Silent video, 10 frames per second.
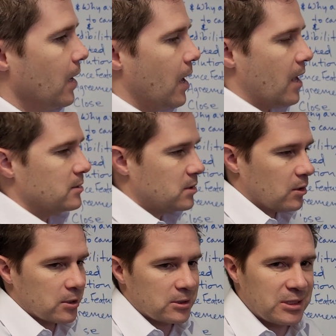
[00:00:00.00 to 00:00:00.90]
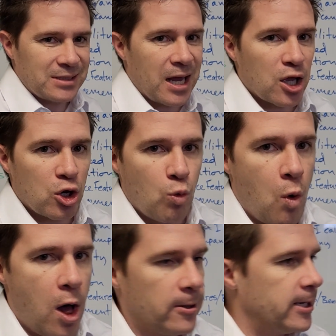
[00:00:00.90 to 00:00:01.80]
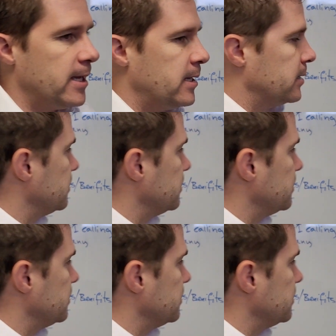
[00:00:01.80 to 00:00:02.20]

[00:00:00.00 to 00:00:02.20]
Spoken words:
And so it's just not good quality,